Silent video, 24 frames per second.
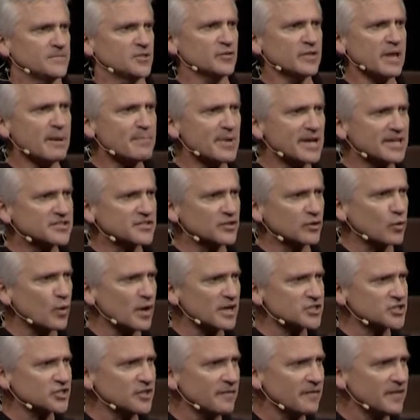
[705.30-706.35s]
So that begs the
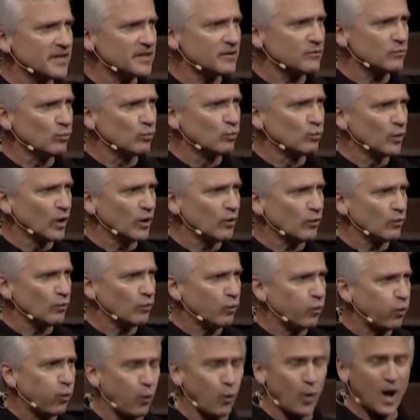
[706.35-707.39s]
question then
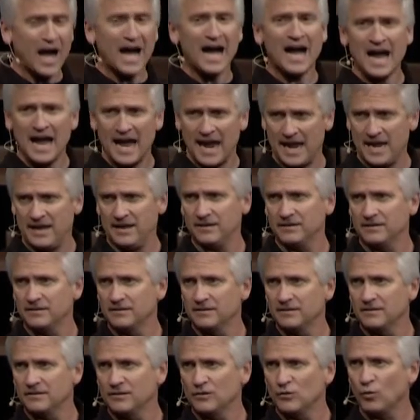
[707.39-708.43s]
well, why?
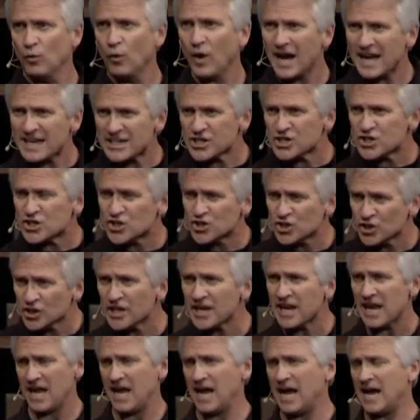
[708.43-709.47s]
Why
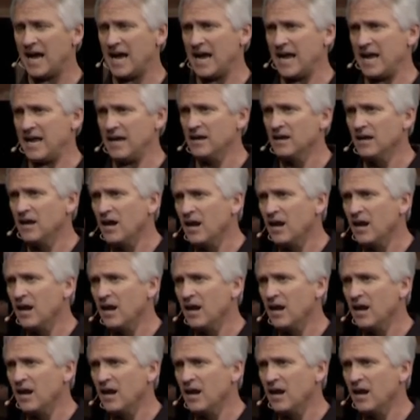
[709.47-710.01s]
should I